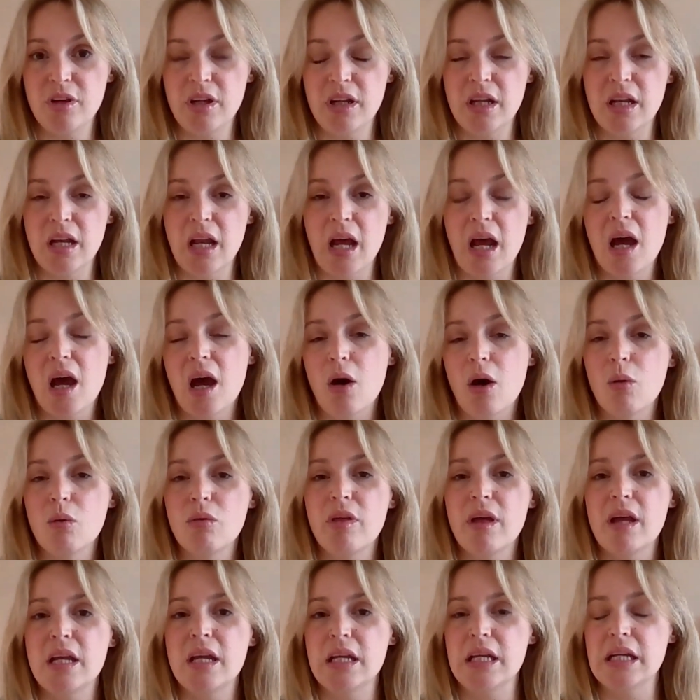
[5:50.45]
in how
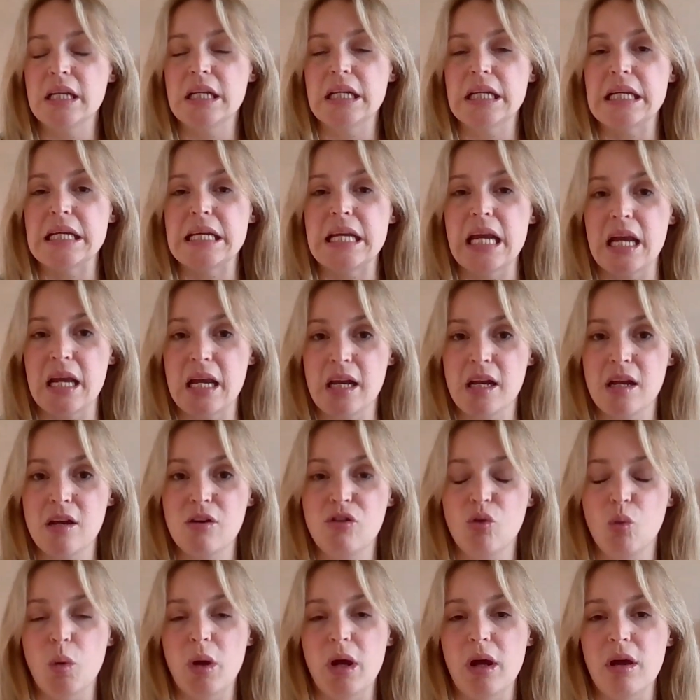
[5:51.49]
they engage
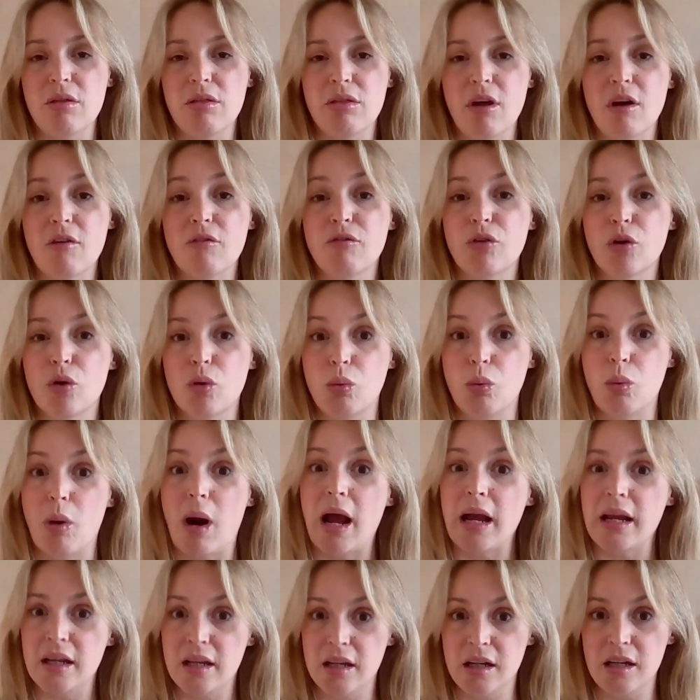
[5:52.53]
with a
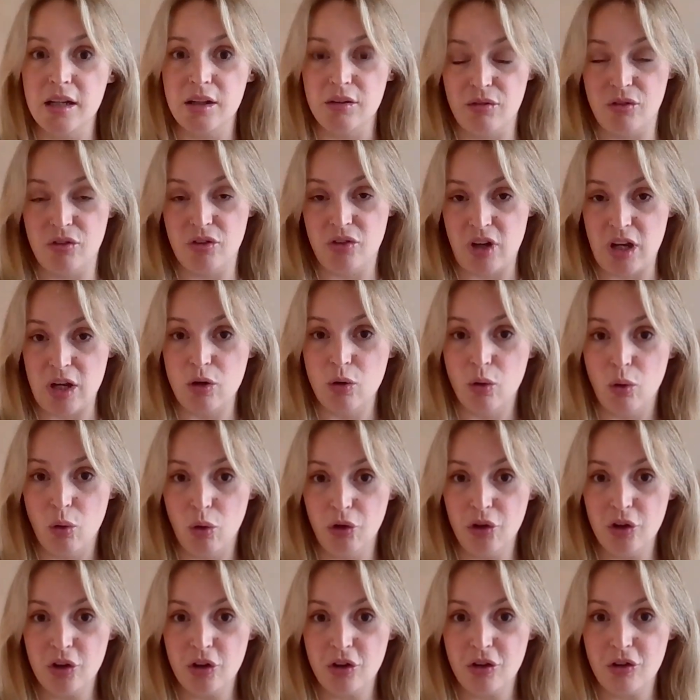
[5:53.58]
variety of
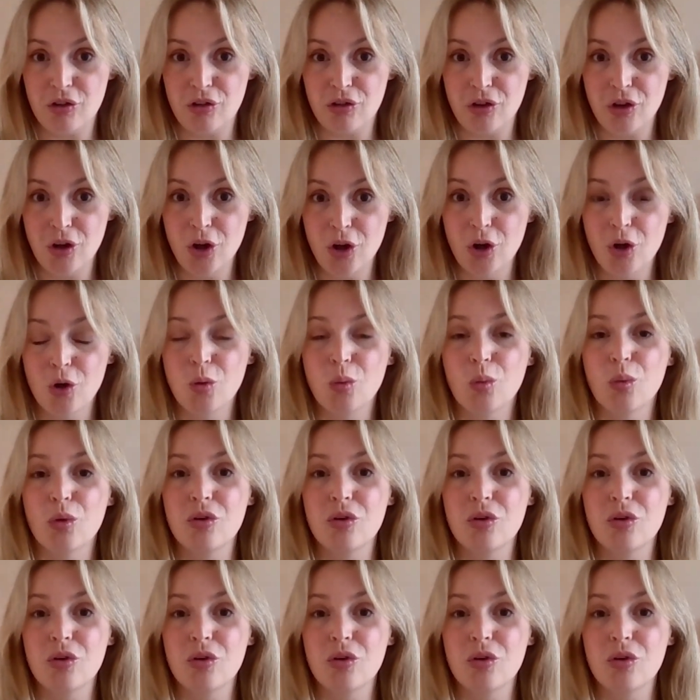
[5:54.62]
stakeholders were